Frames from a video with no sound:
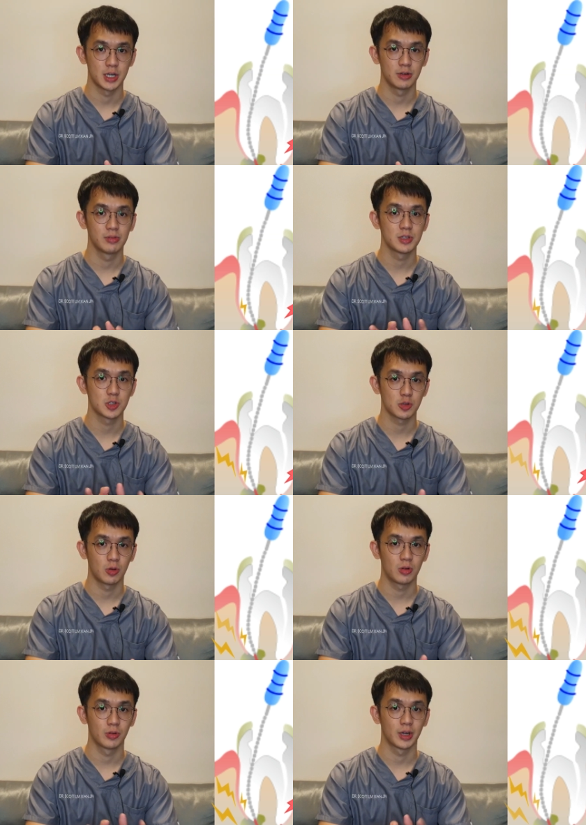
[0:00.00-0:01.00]
generally
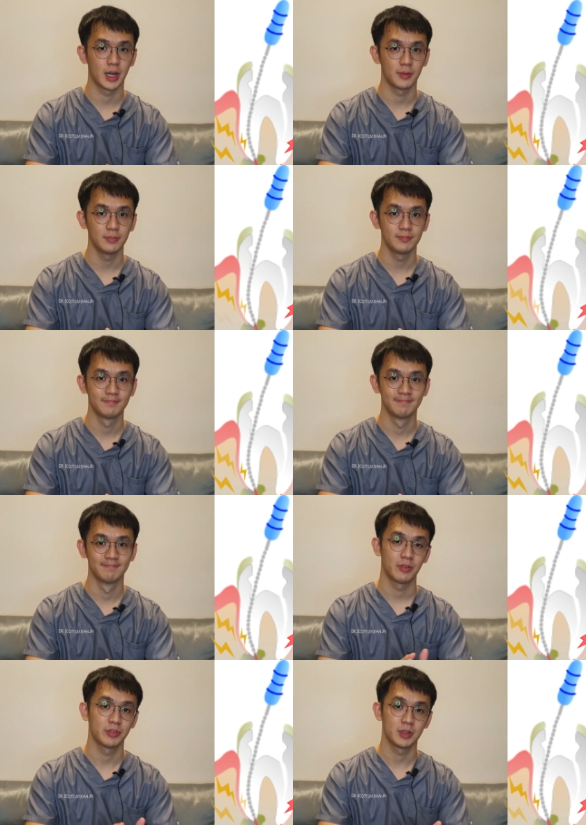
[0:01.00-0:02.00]
sore or numb
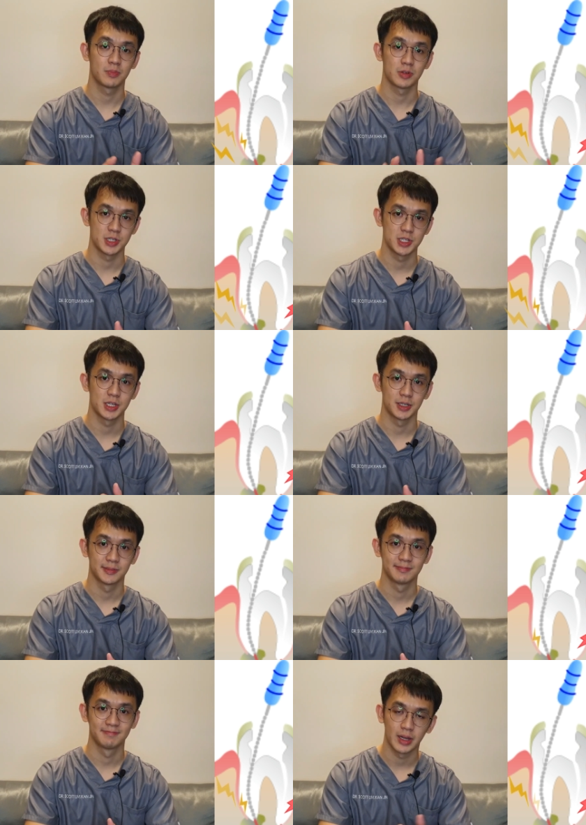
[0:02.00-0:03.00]
after the procedure
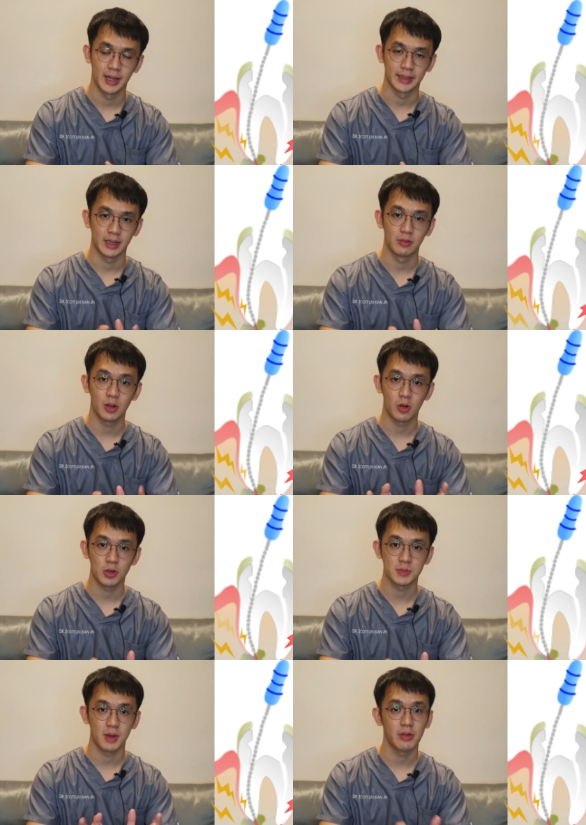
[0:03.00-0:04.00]
and can even
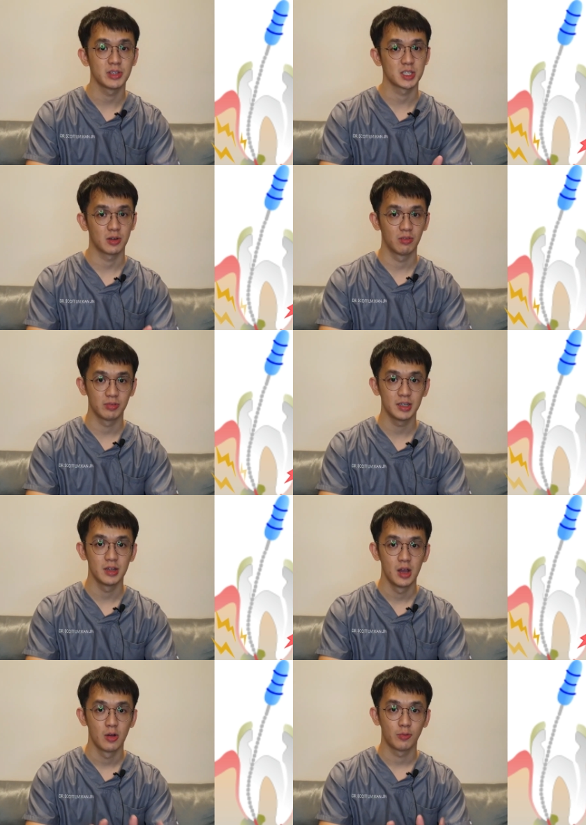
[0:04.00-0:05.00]
cause mouth discomfort
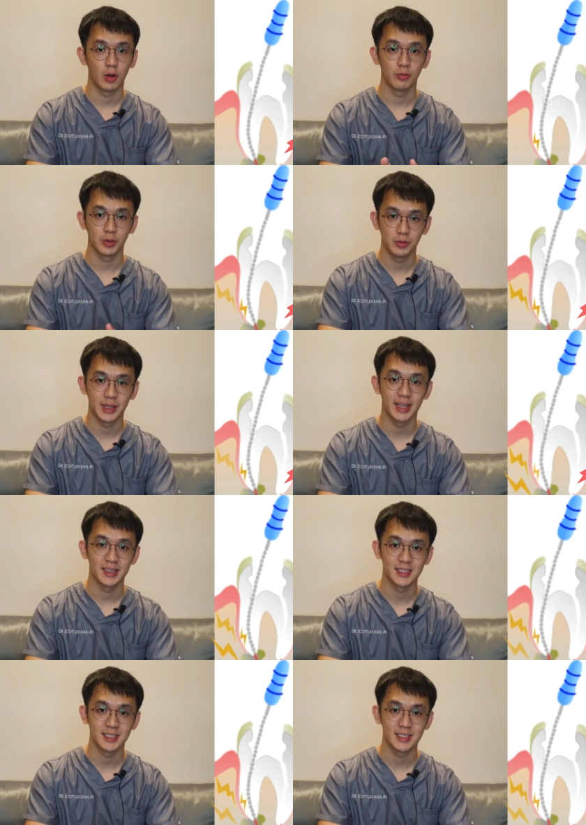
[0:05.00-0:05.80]
for a few days.